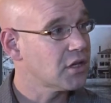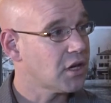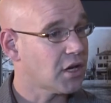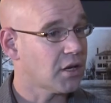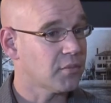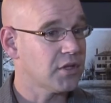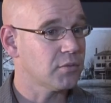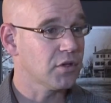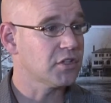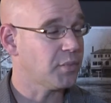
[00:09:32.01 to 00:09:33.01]
It
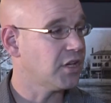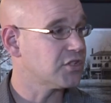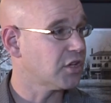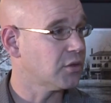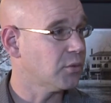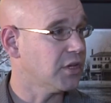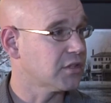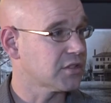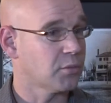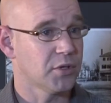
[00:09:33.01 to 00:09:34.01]
really depends on the week.
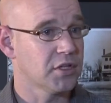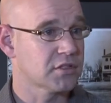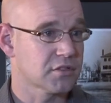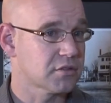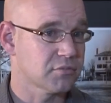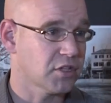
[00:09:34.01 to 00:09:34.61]
Some weeks,